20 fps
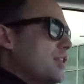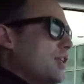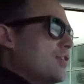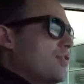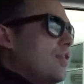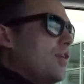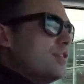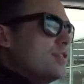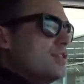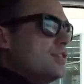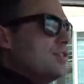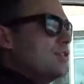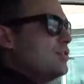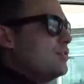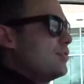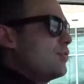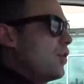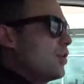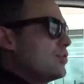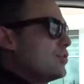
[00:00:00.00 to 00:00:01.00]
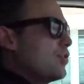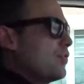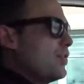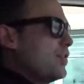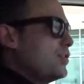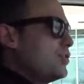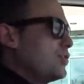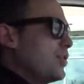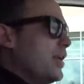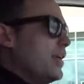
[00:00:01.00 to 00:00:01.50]
that crosses over
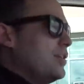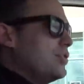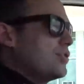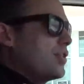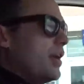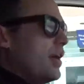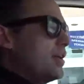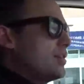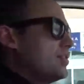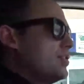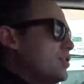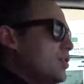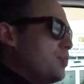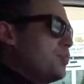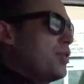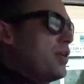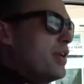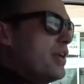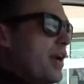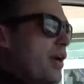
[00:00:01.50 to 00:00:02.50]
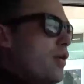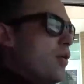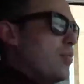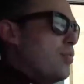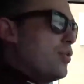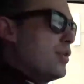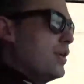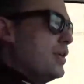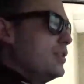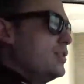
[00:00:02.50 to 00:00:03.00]
the train tracks. It's a pretty narrow
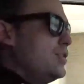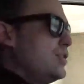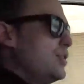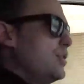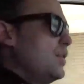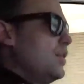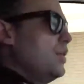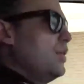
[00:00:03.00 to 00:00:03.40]
bridge.